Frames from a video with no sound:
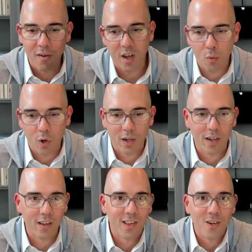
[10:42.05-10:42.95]
that worked
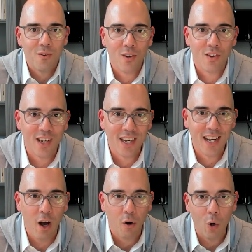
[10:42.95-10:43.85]
in skilled nursing
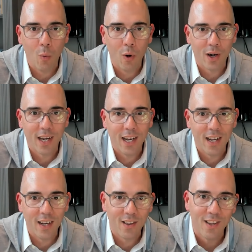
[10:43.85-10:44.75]
now go work in
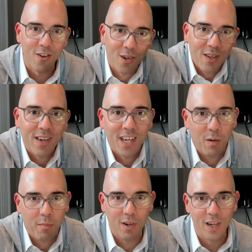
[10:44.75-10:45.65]
a senior living
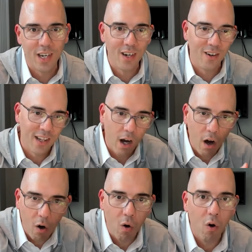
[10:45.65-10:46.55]
community or in the
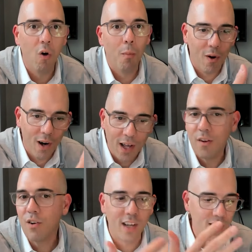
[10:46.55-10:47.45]
home or
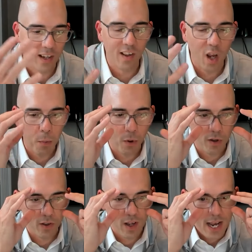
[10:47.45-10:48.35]
others as
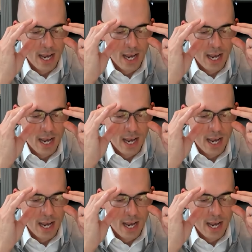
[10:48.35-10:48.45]
examples?